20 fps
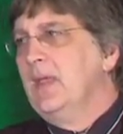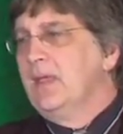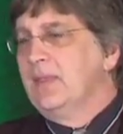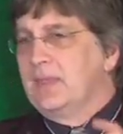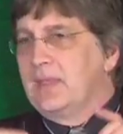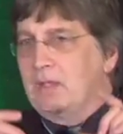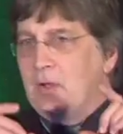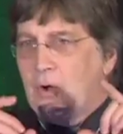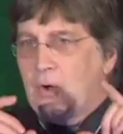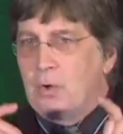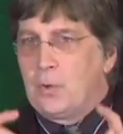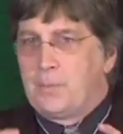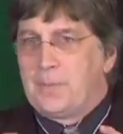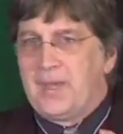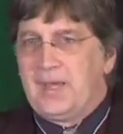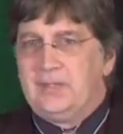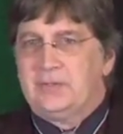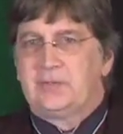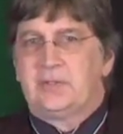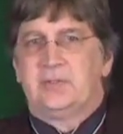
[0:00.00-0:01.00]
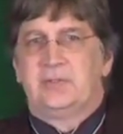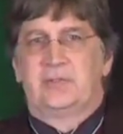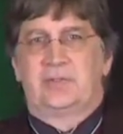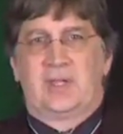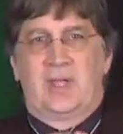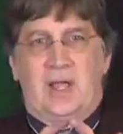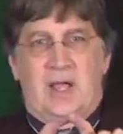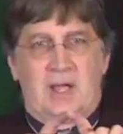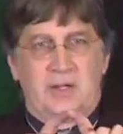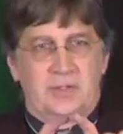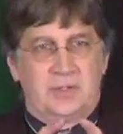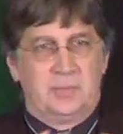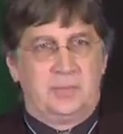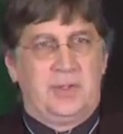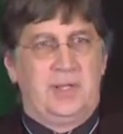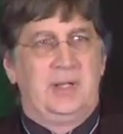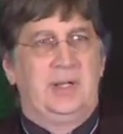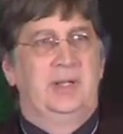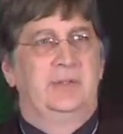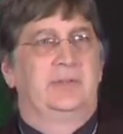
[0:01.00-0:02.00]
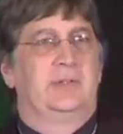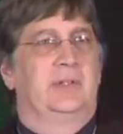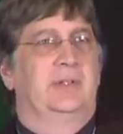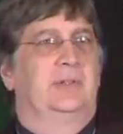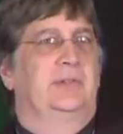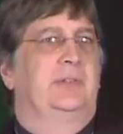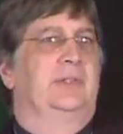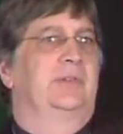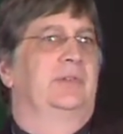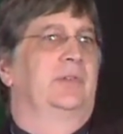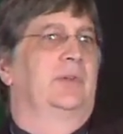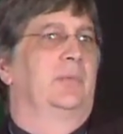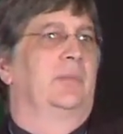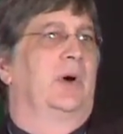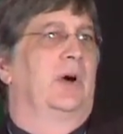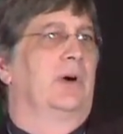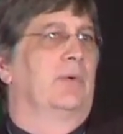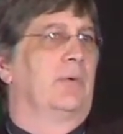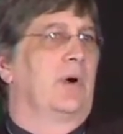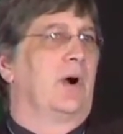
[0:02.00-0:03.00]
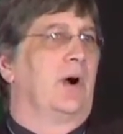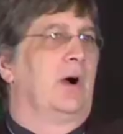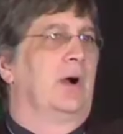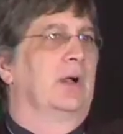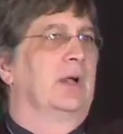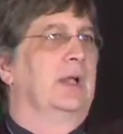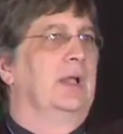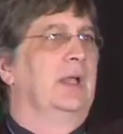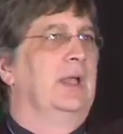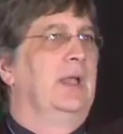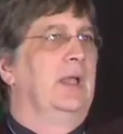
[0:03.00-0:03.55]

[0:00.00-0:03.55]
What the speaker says: The whole basis, the underpinnings of the system are wrong.